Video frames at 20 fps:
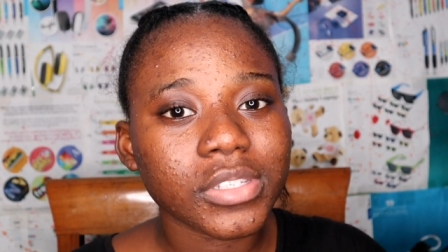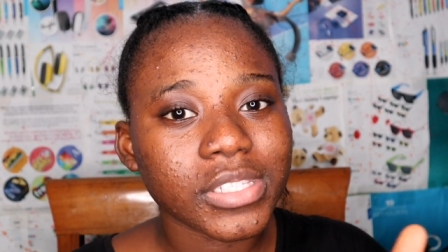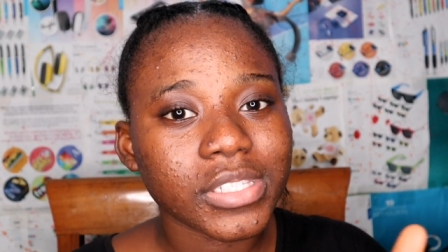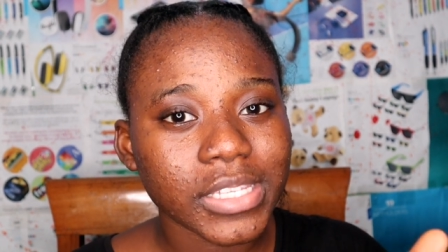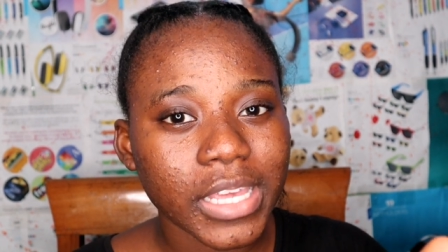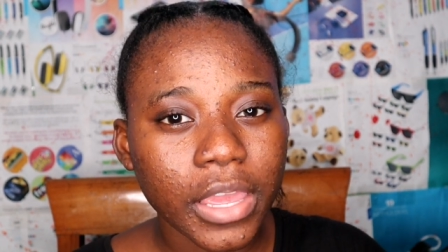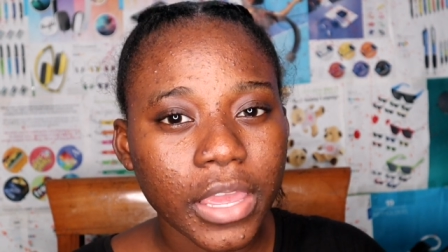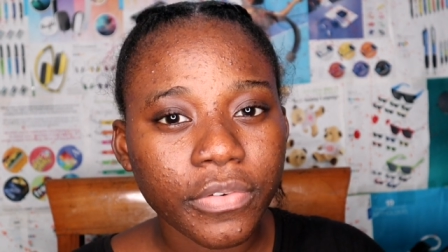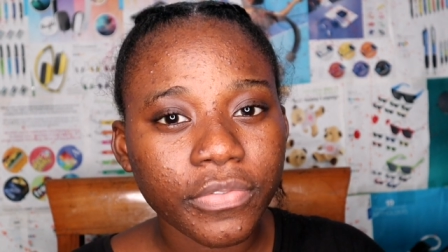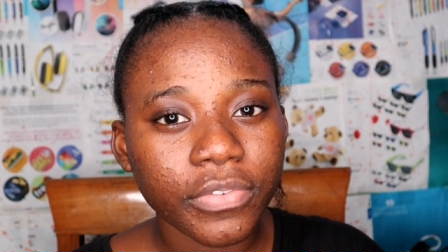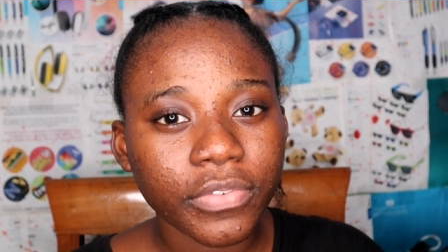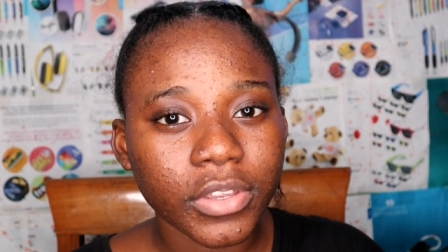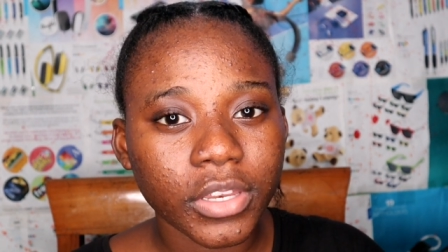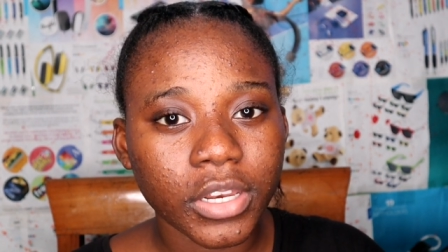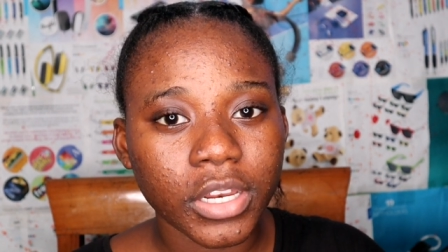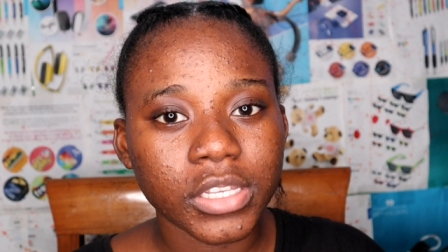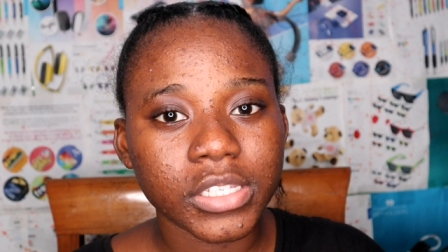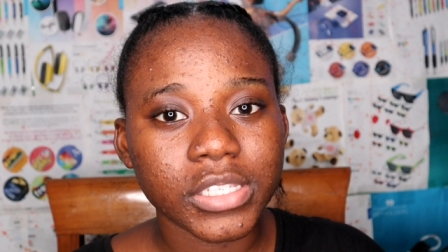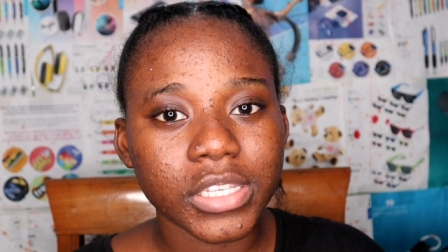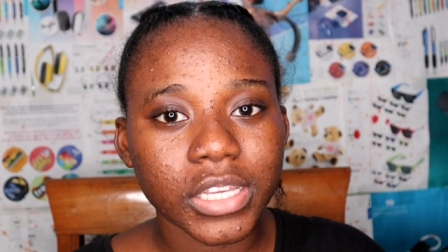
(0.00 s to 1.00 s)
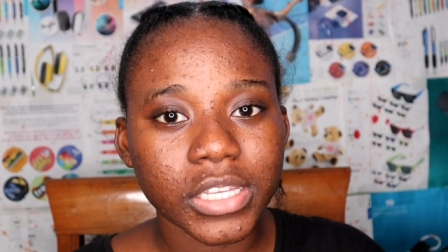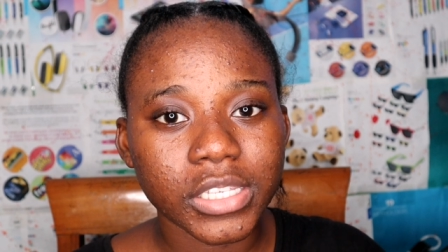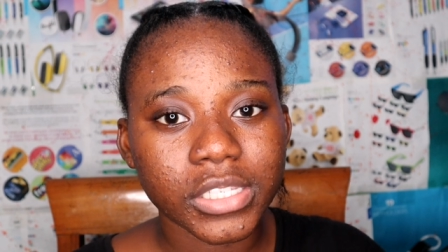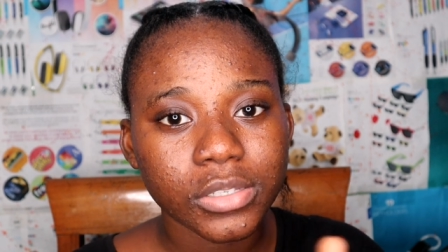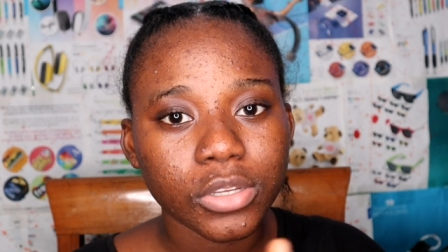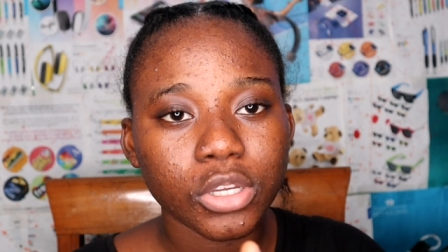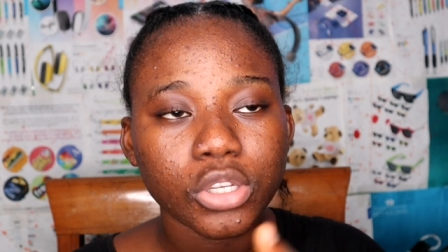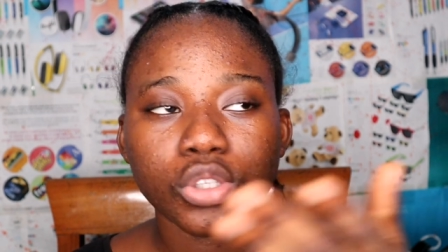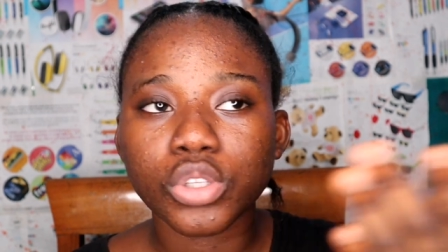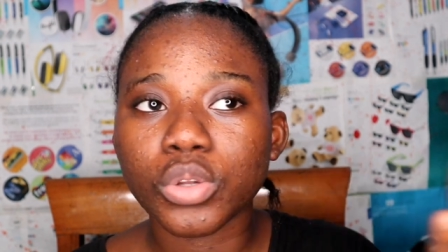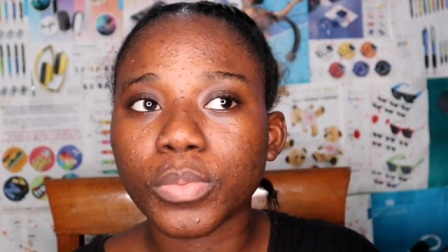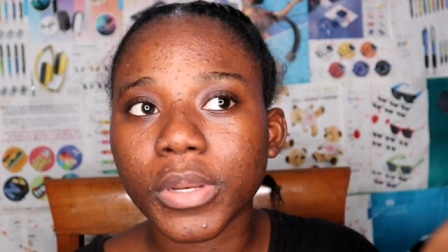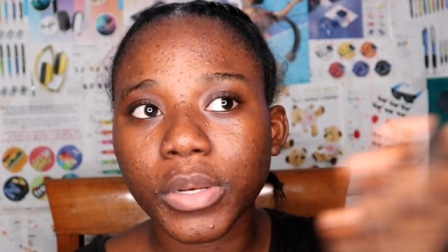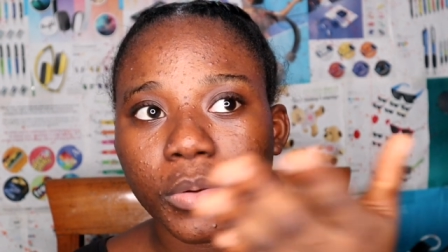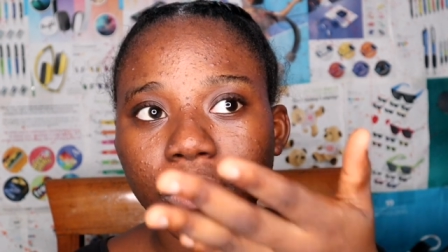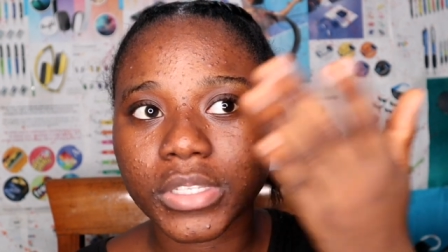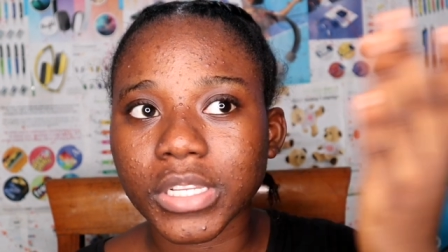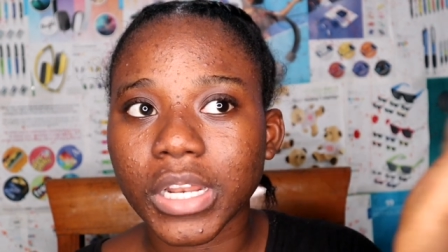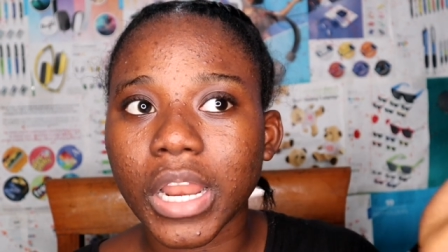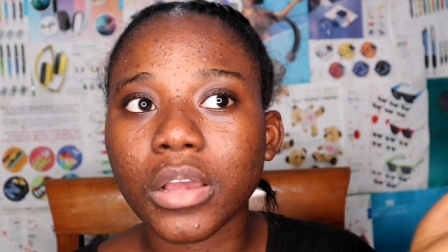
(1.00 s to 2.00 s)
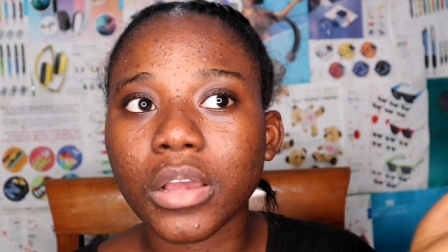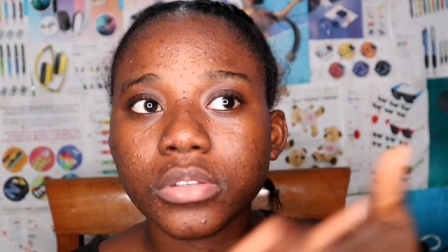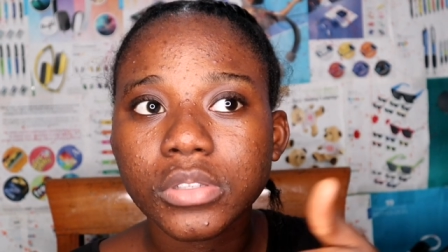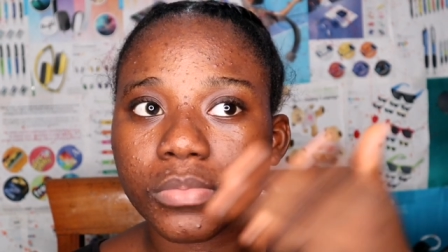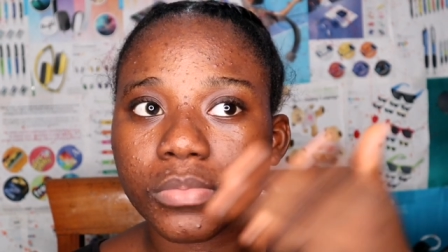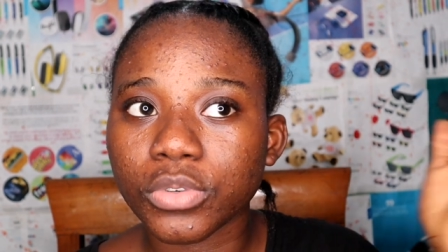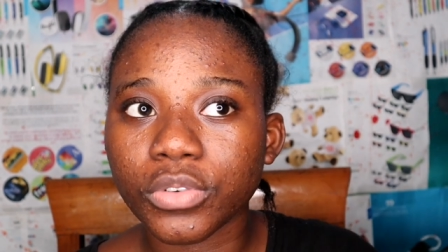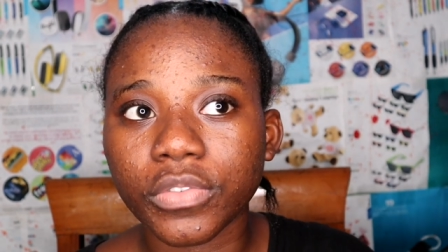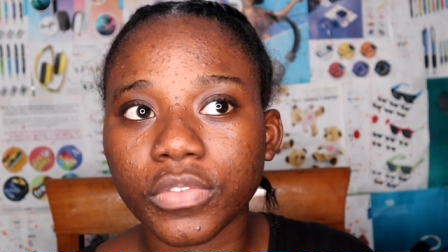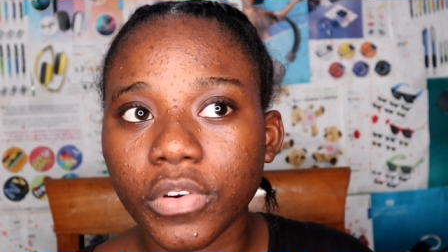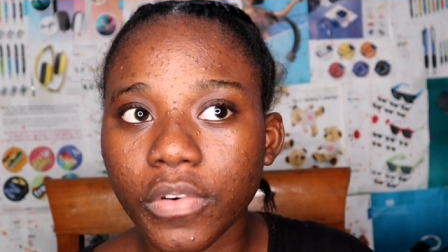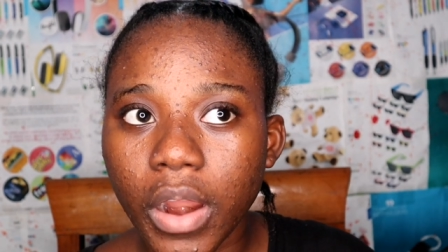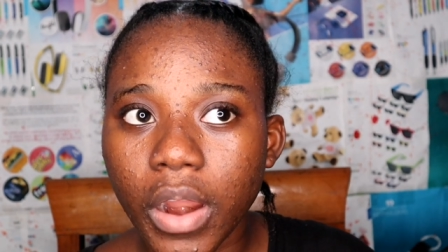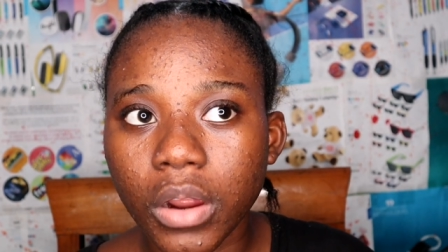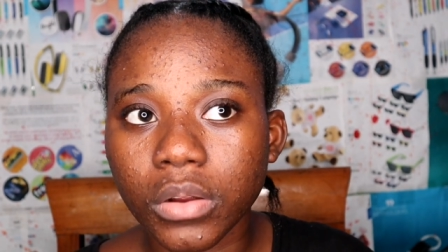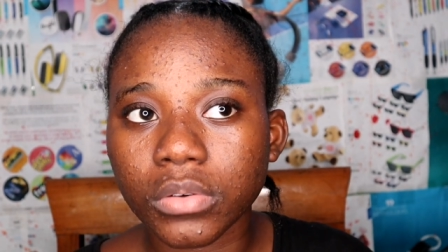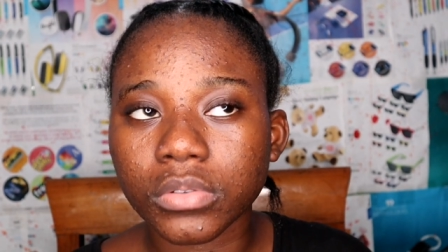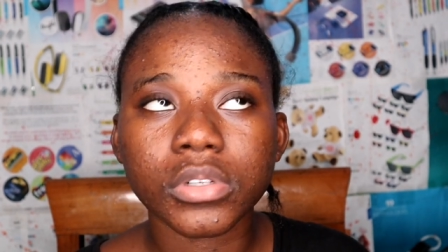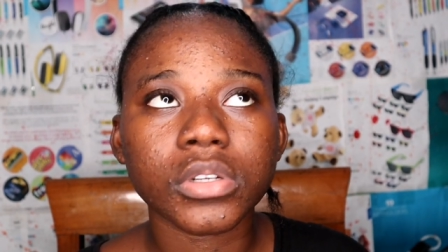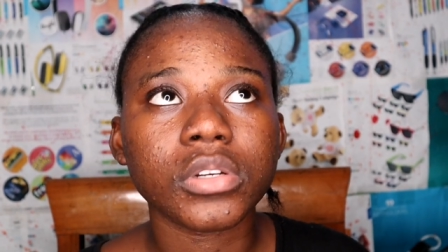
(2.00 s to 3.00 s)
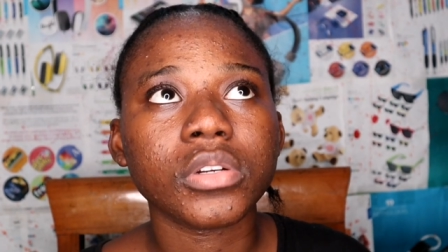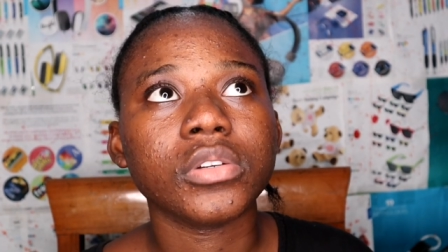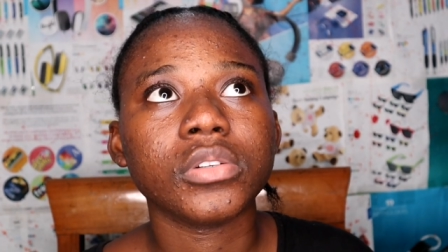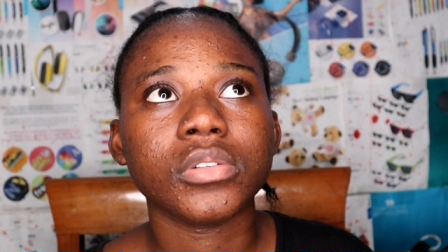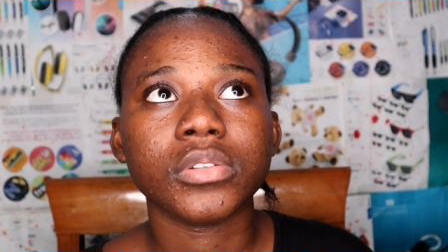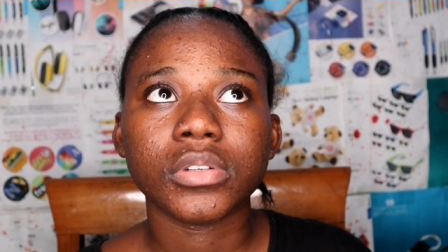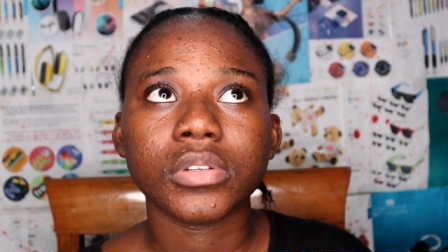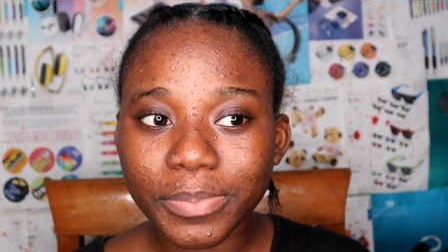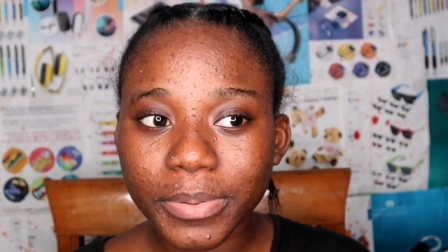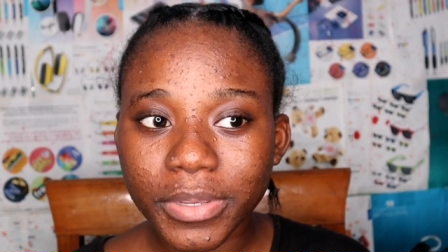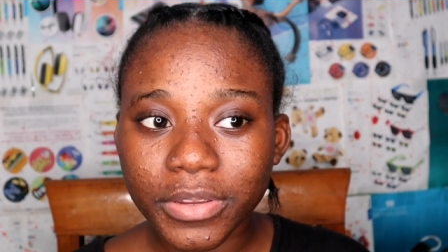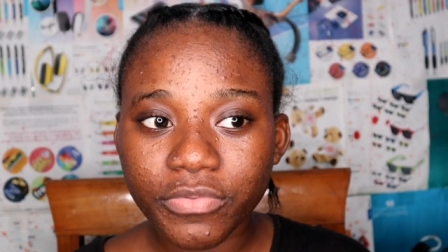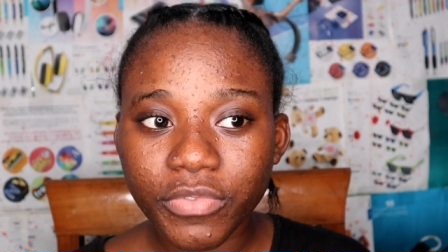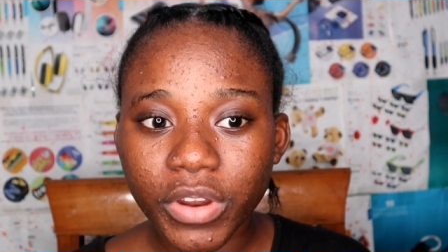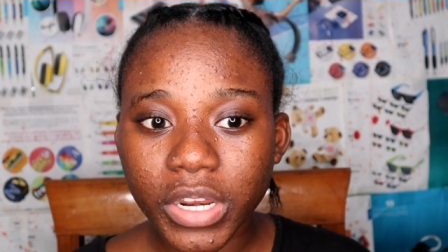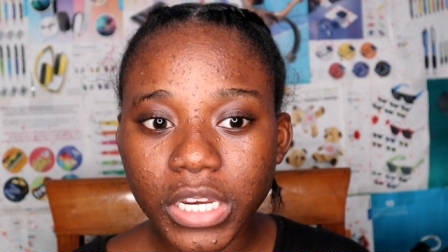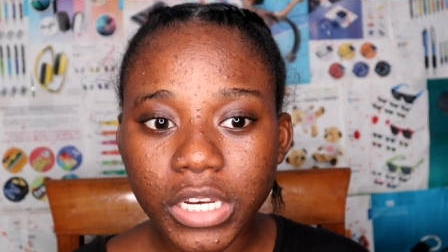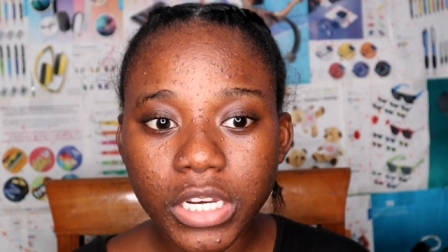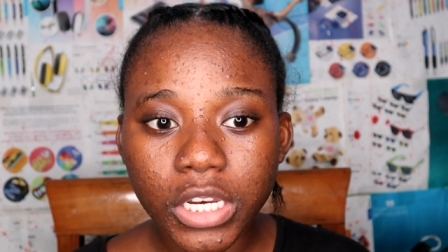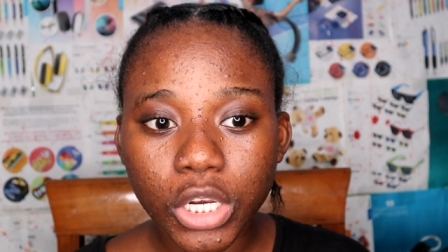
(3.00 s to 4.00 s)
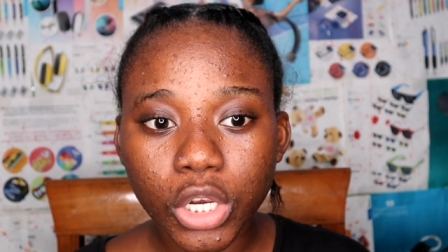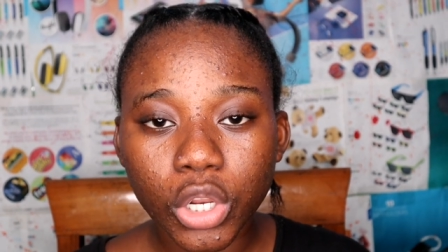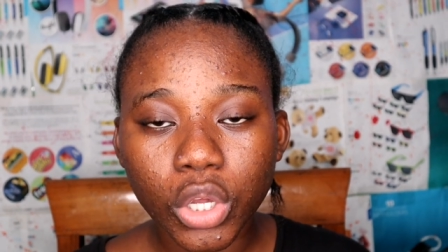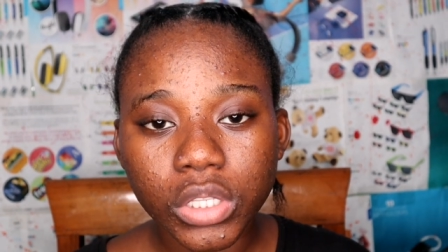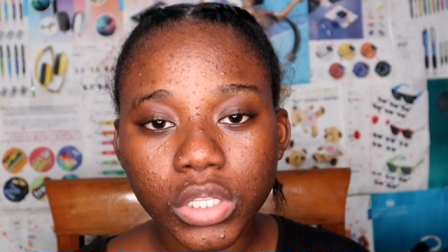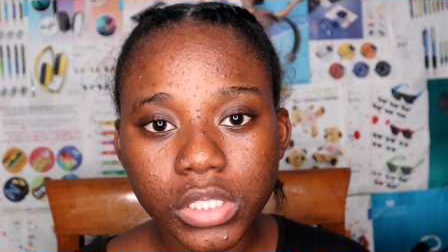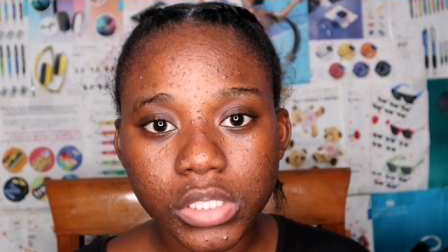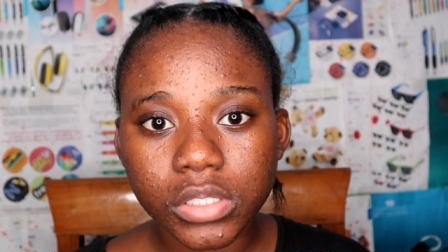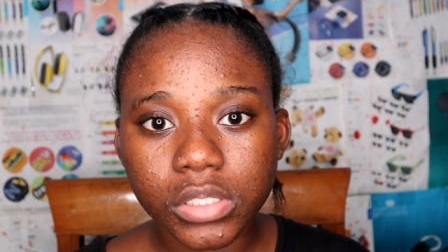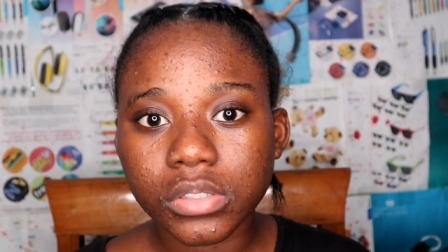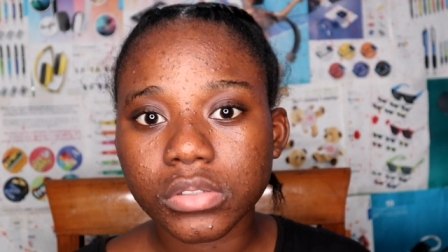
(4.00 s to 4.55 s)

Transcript: safe in a sense because nobody was allowed to move around. It's been raining a lot,